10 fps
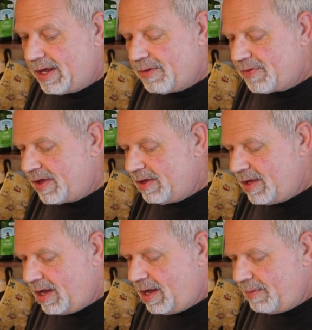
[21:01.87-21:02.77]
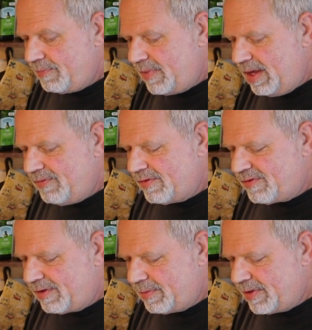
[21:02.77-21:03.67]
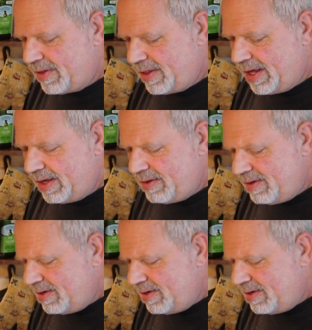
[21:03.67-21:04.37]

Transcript: healthy. Even some of the